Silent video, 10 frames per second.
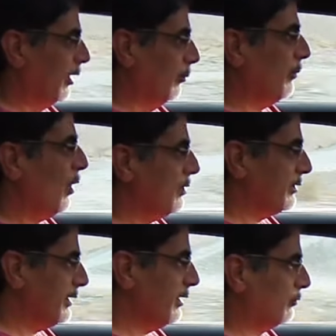
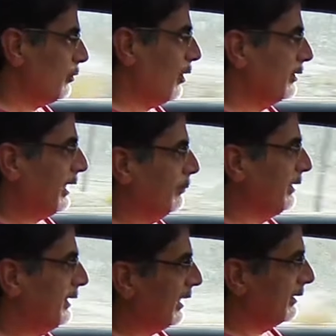Most of this road can
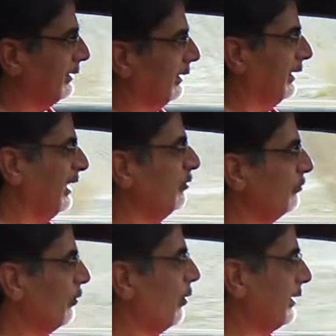be done in
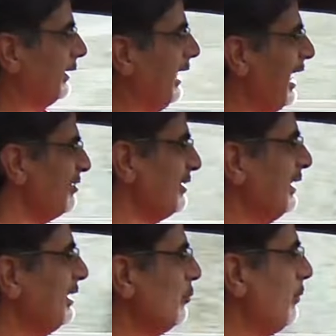fourth.
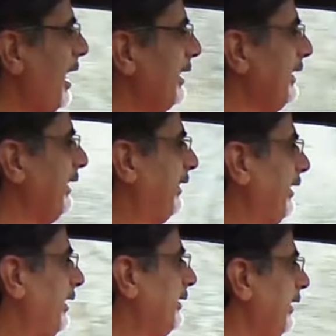Occasionally you might need
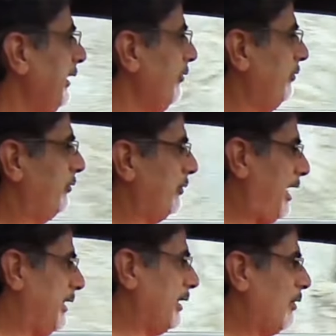third if you're
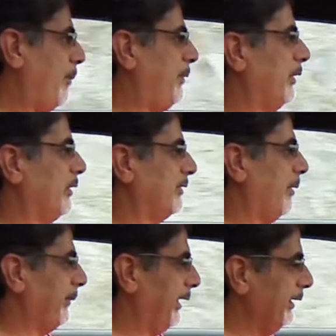trying to go uphill or
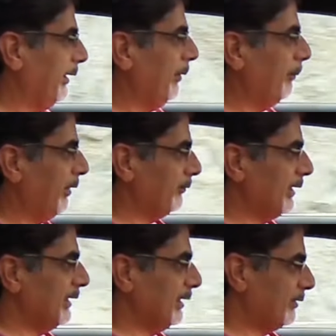something. But
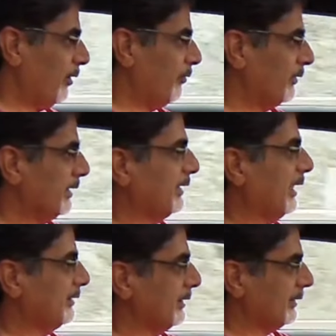really, let's go through these
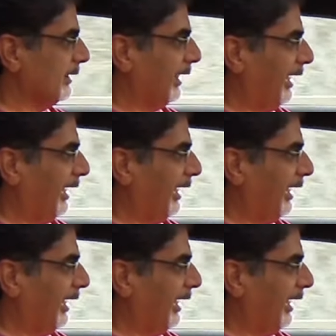S's.